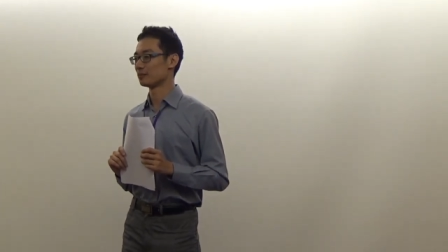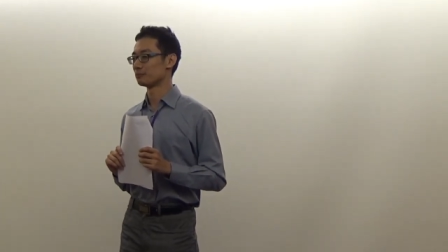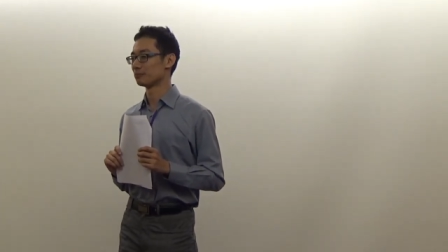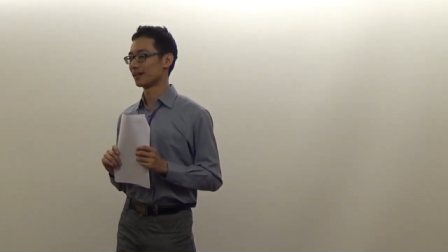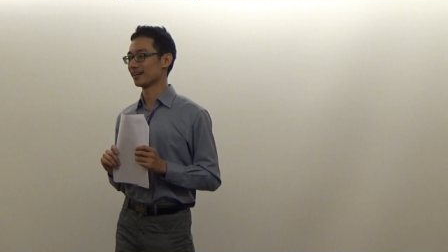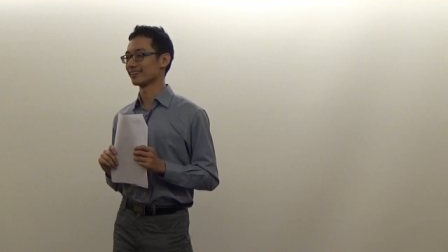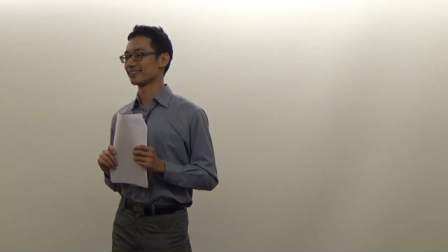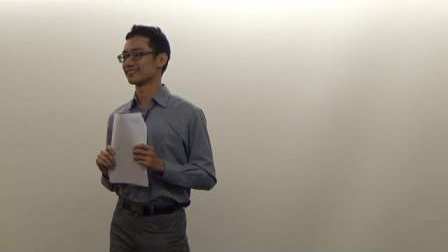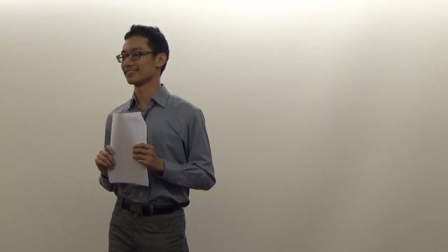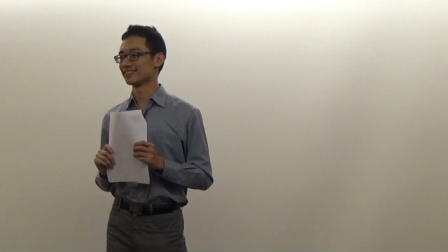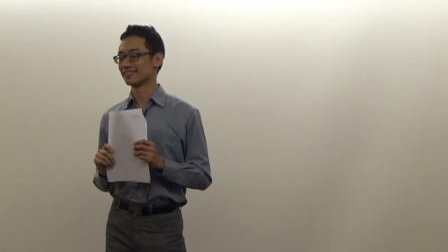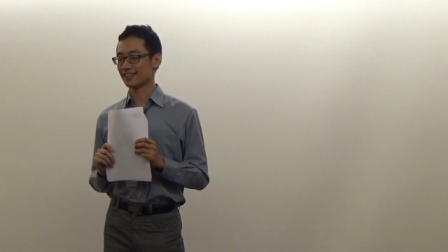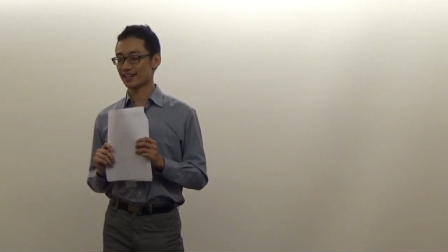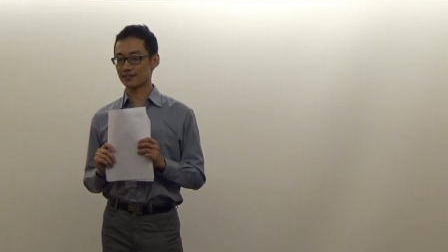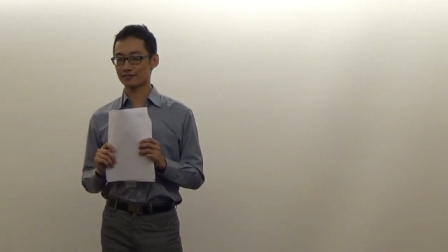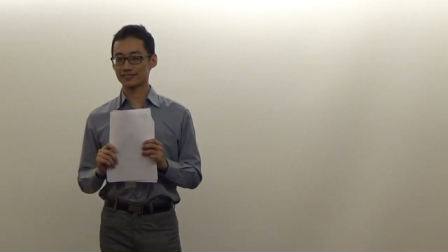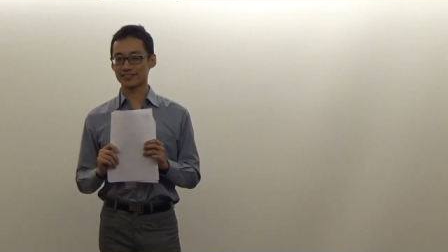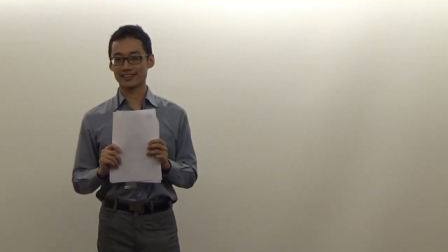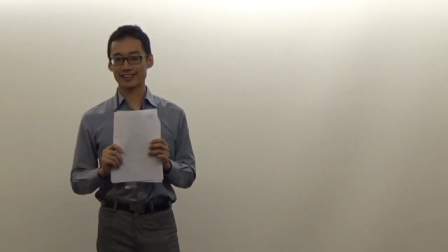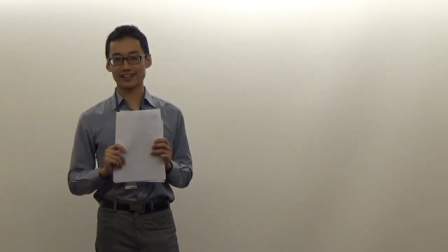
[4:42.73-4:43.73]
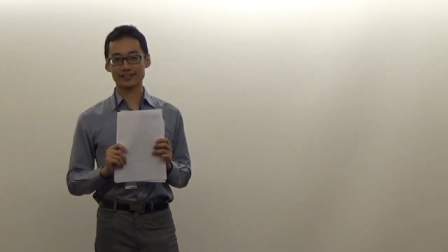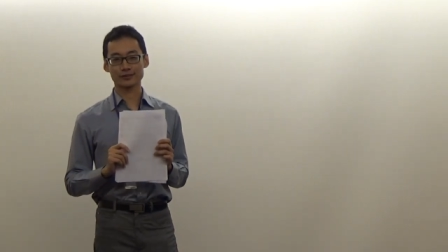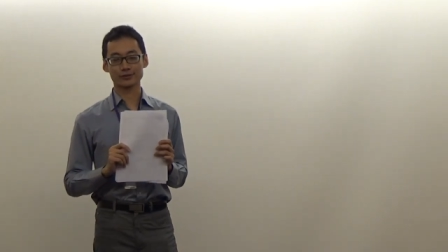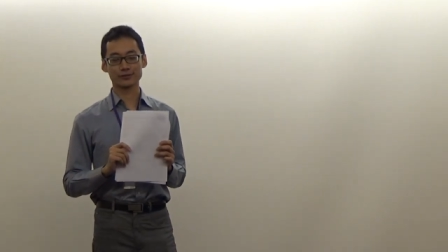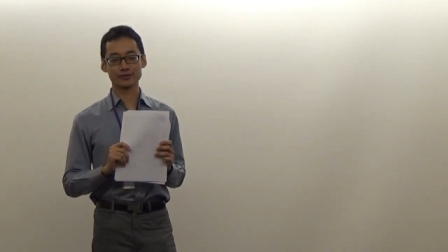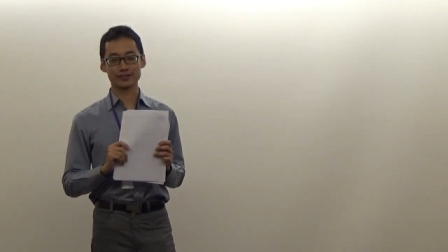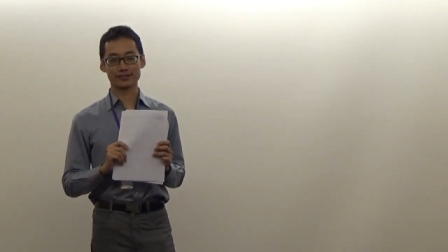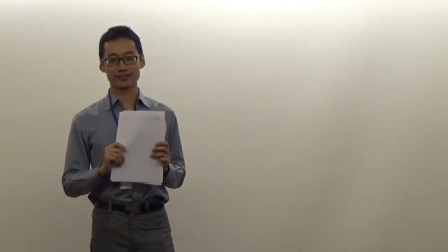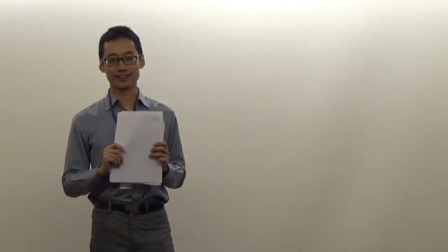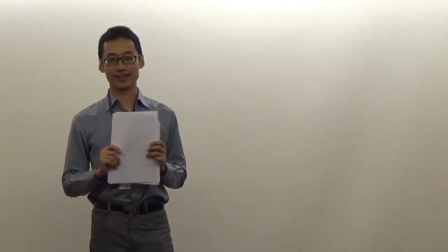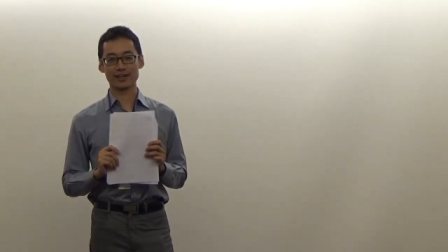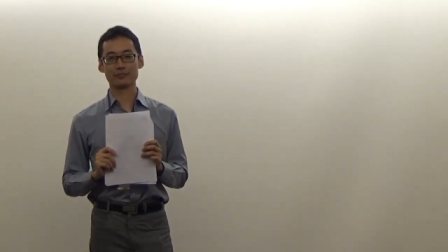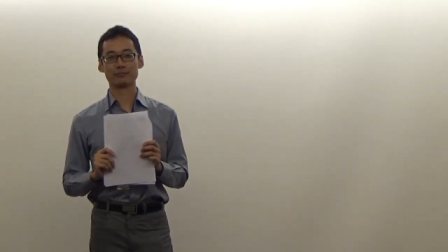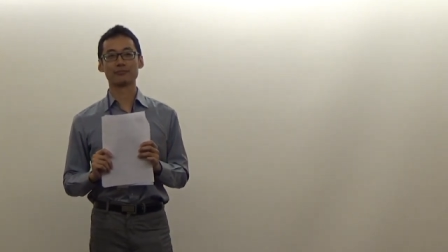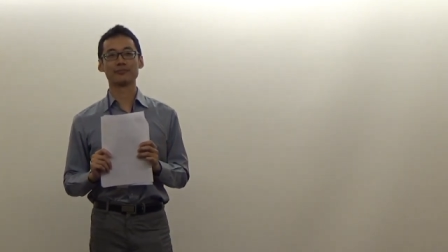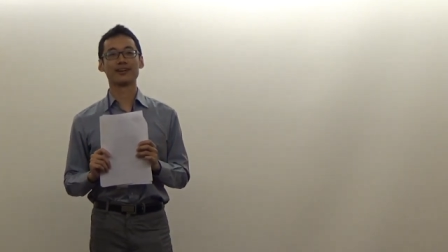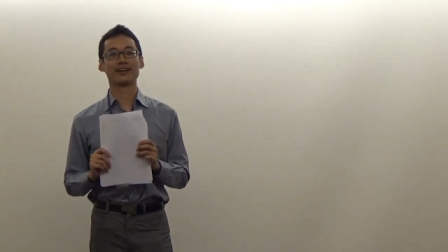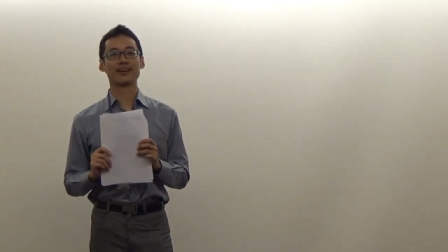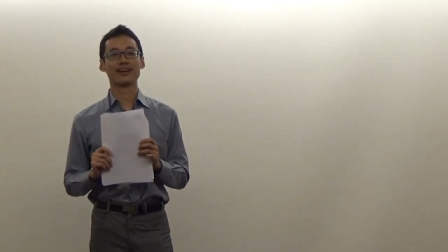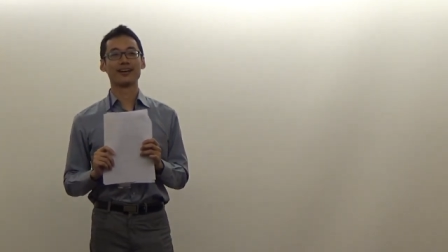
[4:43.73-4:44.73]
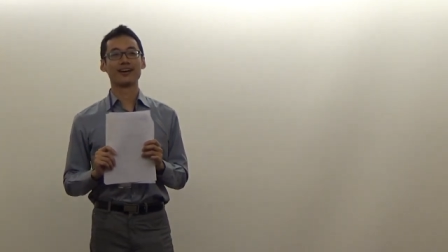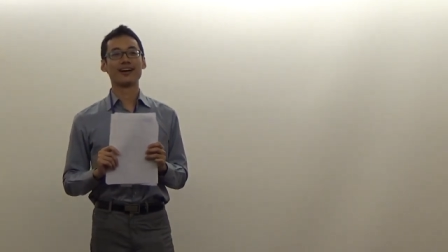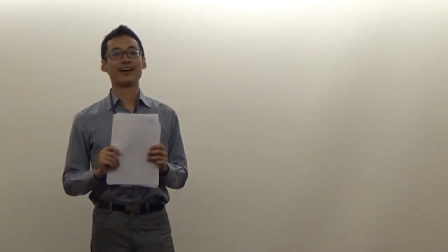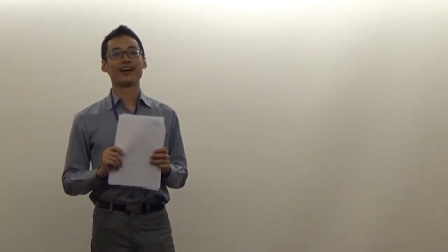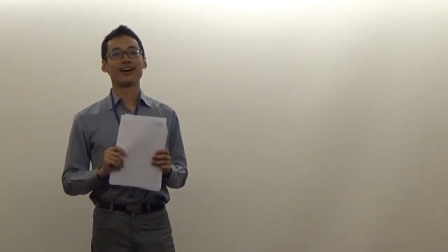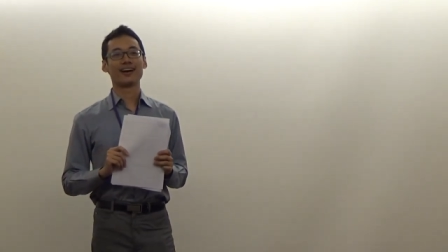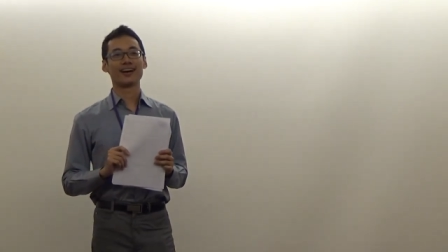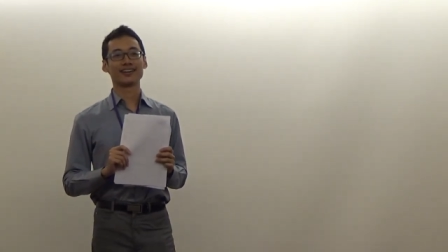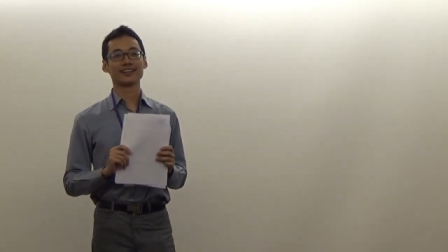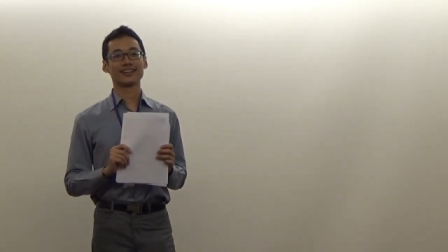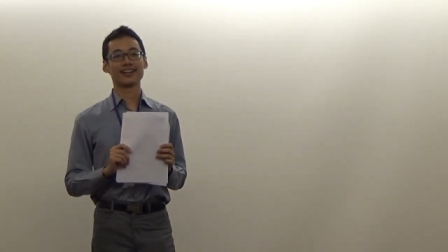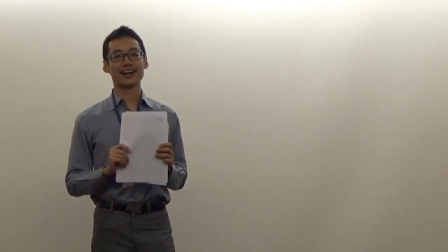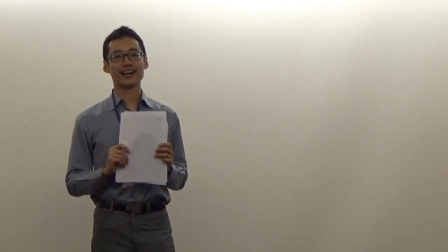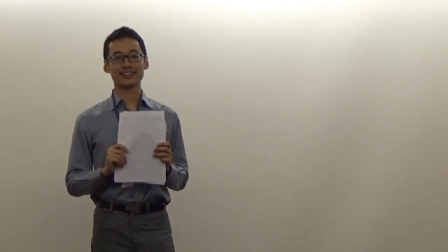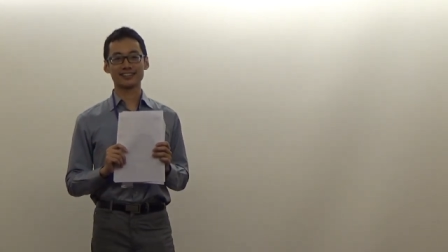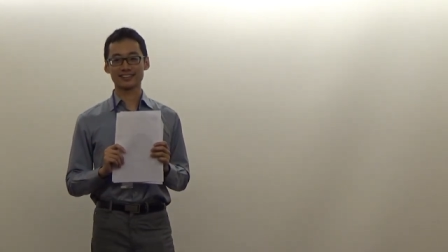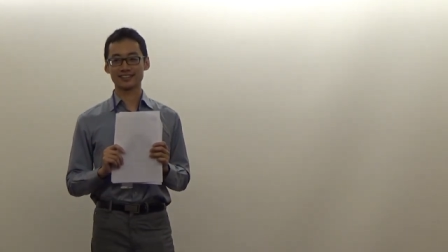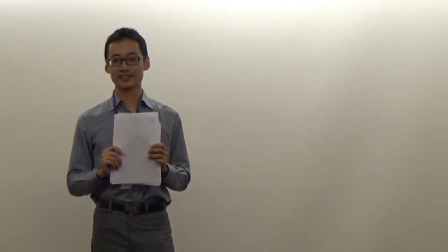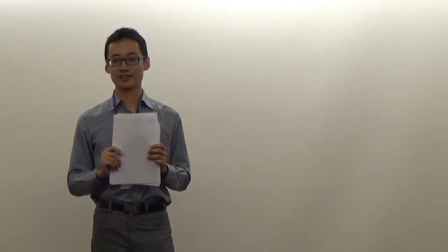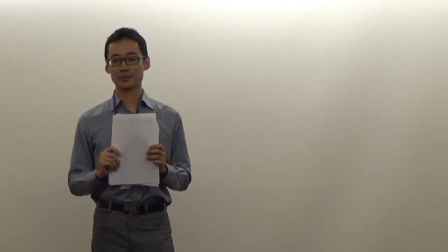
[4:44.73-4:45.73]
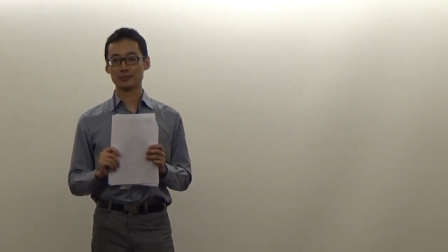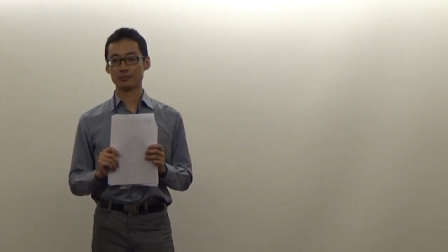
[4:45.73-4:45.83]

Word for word: But after I Google them, I got